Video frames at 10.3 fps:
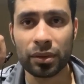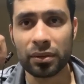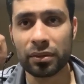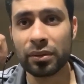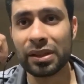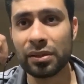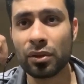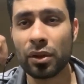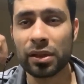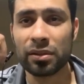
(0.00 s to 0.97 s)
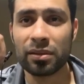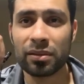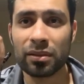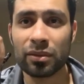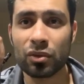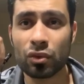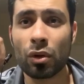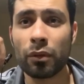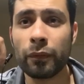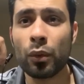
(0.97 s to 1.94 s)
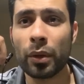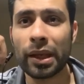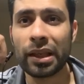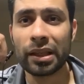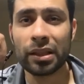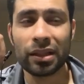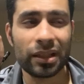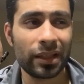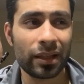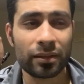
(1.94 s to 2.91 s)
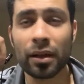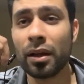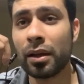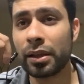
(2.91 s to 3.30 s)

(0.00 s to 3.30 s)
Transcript: he's not his strong forte. He gets hurt.